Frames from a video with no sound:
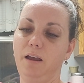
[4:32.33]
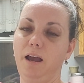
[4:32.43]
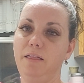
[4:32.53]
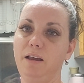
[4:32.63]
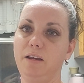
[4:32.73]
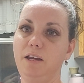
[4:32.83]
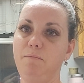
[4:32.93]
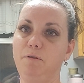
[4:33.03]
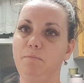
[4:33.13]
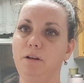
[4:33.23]
And then
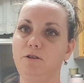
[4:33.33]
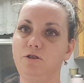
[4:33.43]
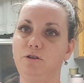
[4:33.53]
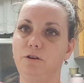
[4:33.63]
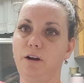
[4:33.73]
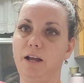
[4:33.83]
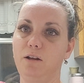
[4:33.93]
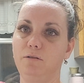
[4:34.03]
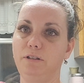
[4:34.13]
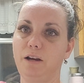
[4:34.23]
keep your plunger
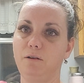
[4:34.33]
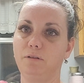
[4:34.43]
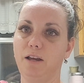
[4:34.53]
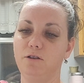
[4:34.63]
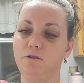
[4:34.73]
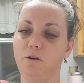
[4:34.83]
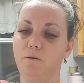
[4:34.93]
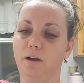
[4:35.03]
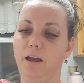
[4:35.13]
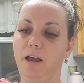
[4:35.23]
held down like so,